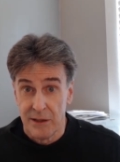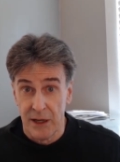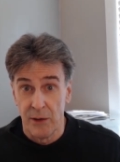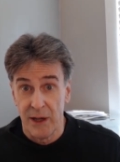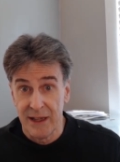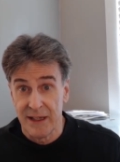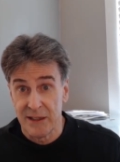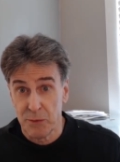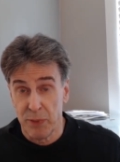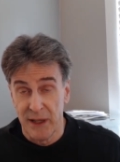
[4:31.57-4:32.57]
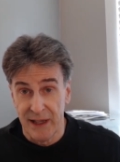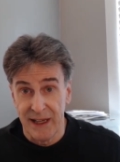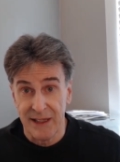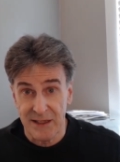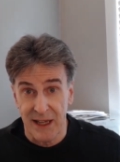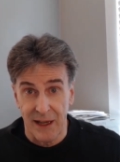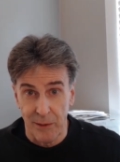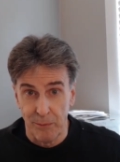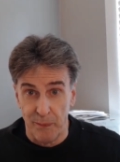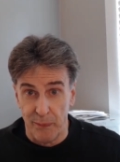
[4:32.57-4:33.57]
doing this
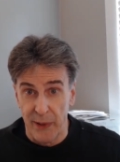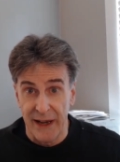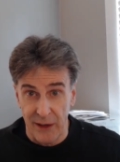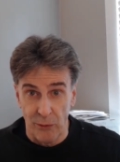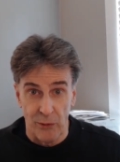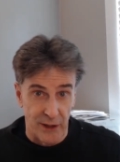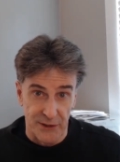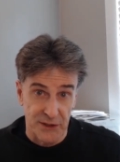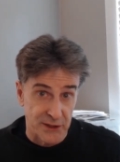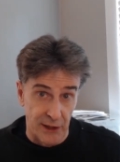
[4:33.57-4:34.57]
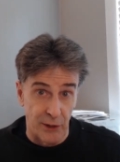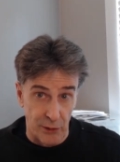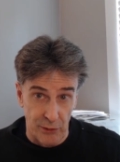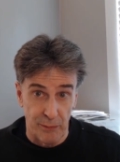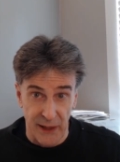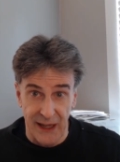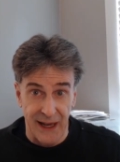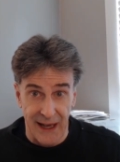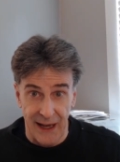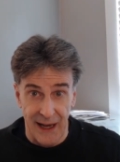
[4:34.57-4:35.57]
policing, but it will soon be
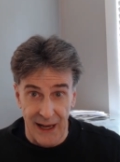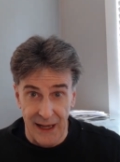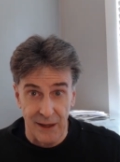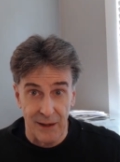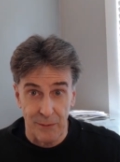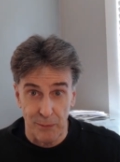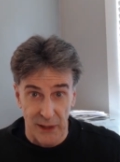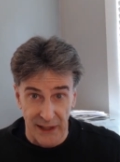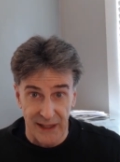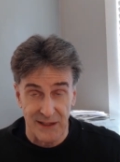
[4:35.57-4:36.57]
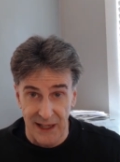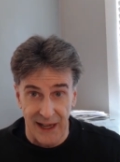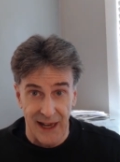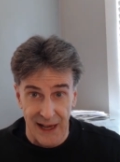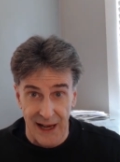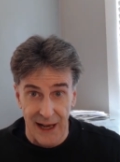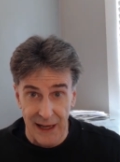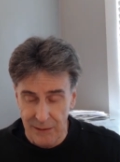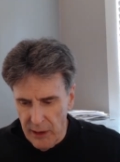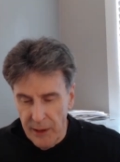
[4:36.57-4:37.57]
AI policing
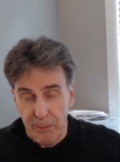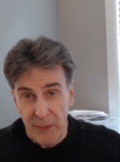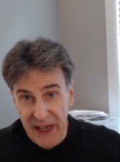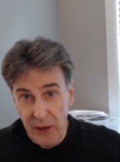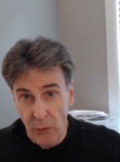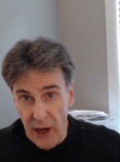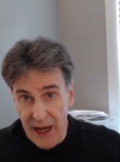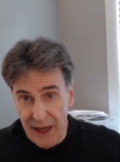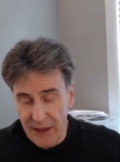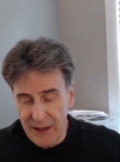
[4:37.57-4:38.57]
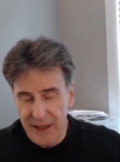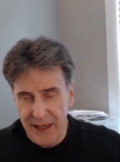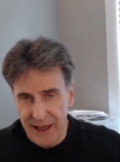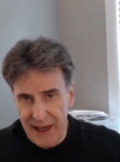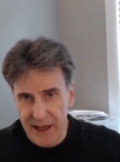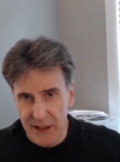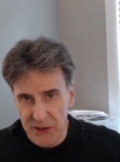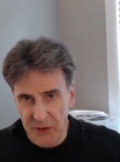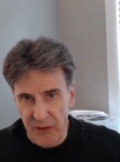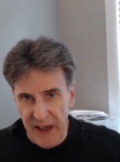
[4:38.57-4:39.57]
AI. Meanwhile, he
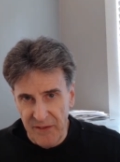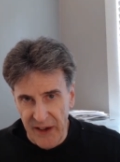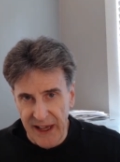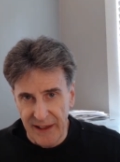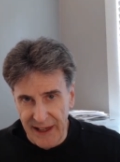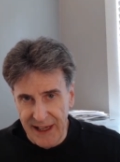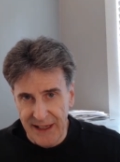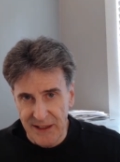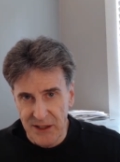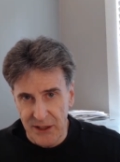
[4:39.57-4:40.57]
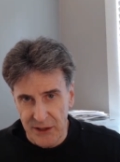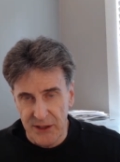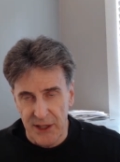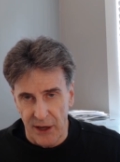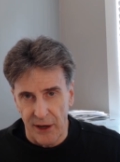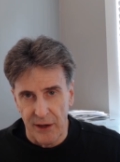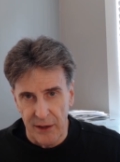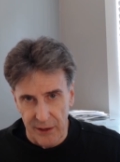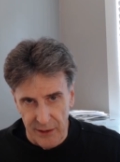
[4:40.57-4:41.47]
echoes Fei Fei Li's concern,